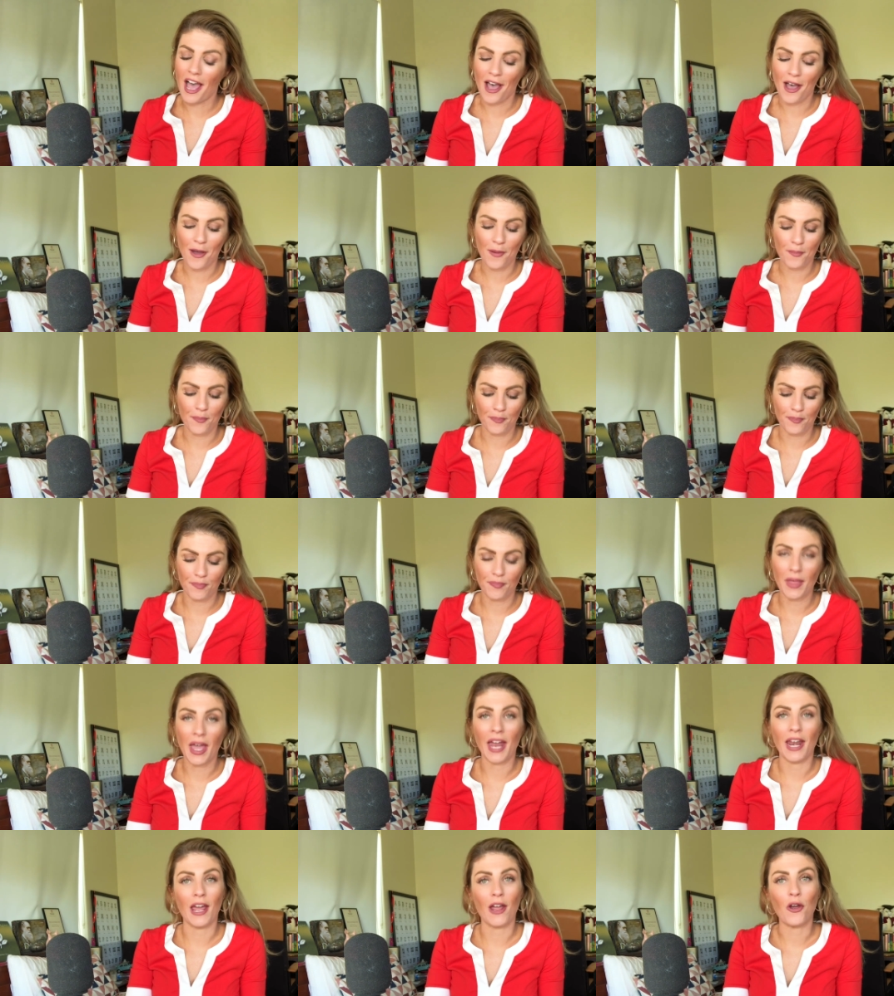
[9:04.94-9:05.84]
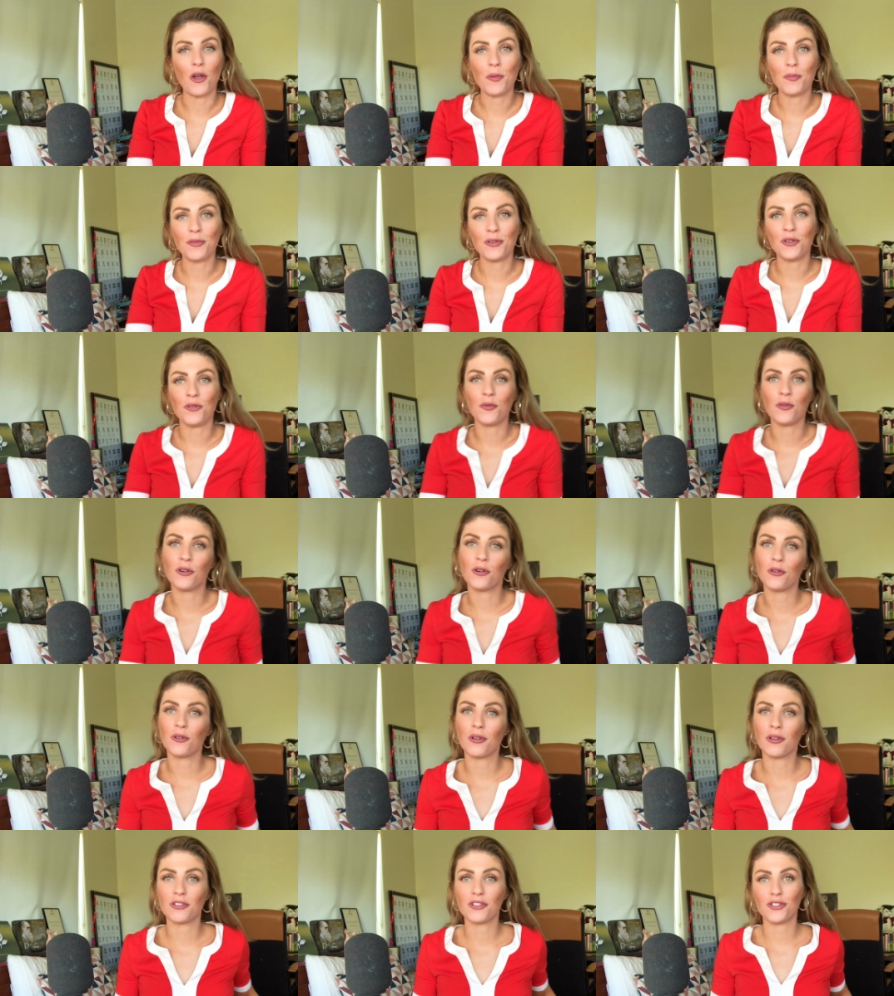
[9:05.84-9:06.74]
and I hope you
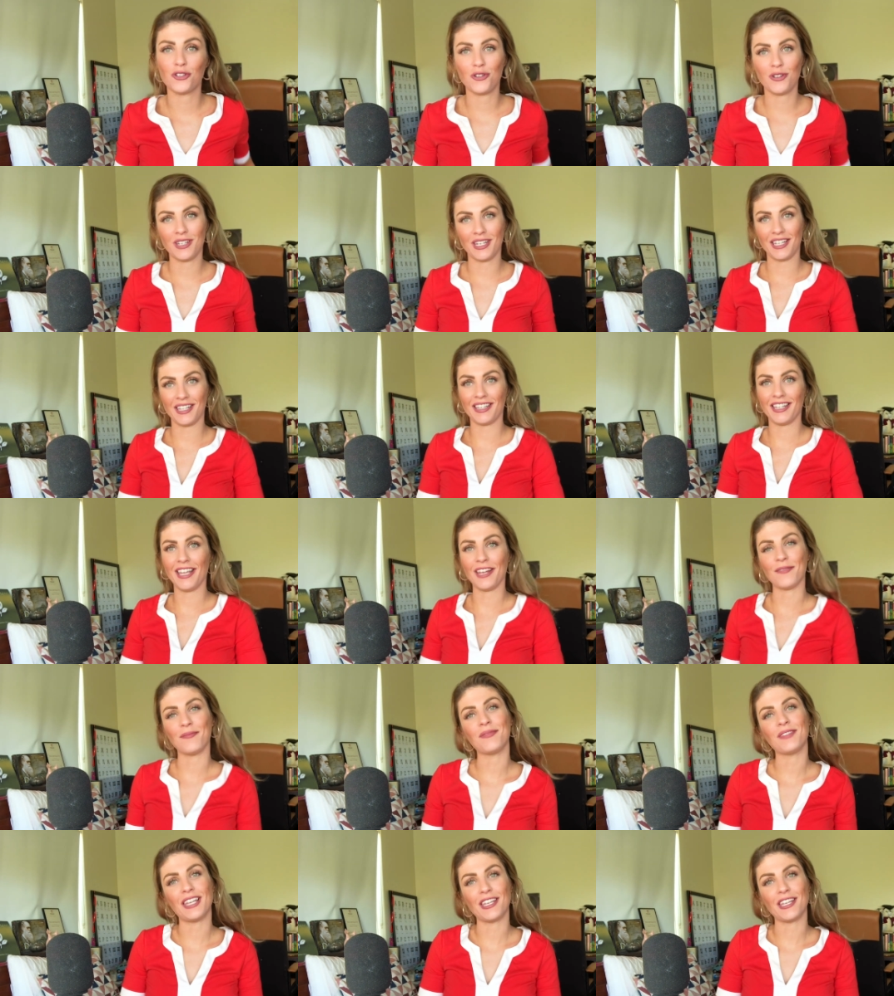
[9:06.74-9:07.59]
will tune in then.